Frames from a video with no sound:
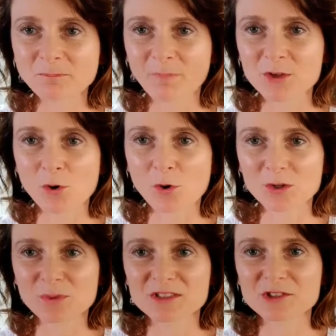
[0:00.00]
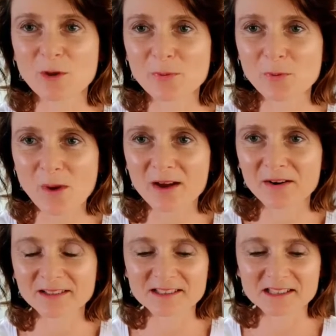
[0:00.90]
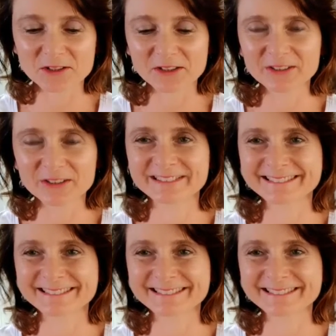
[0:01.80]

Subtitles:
You're not going to want to stop at one, I can tell you.